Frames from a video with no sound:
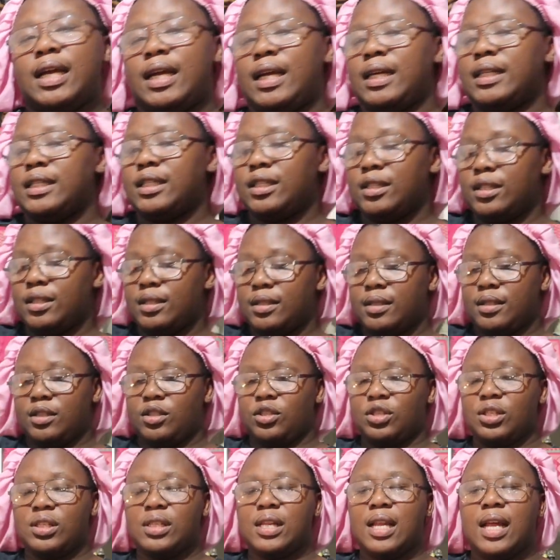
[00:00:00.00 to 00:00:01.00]
It's
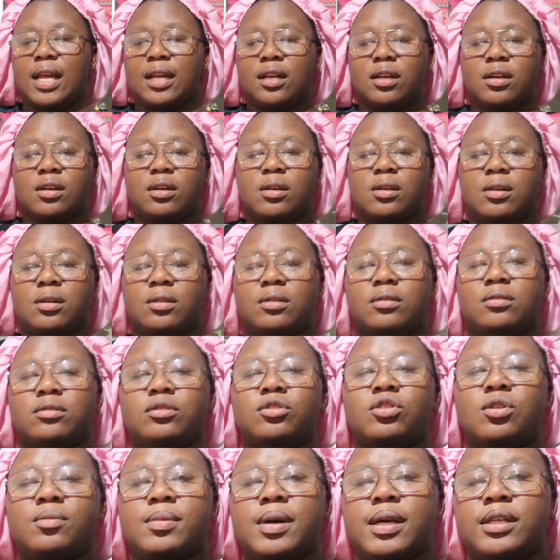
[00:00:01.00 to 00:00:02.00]
just like a
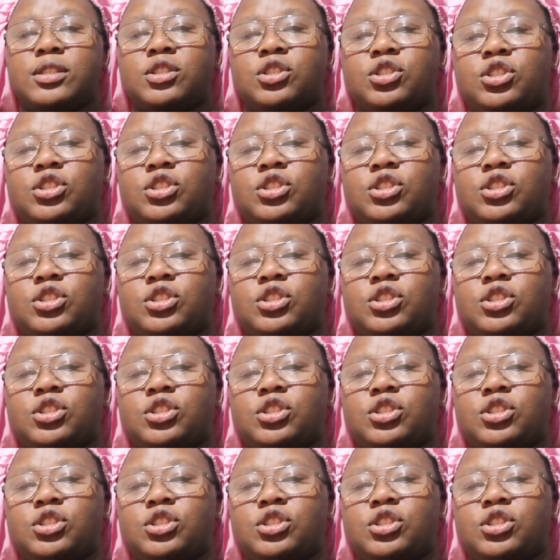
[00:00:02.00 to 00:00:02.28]
normal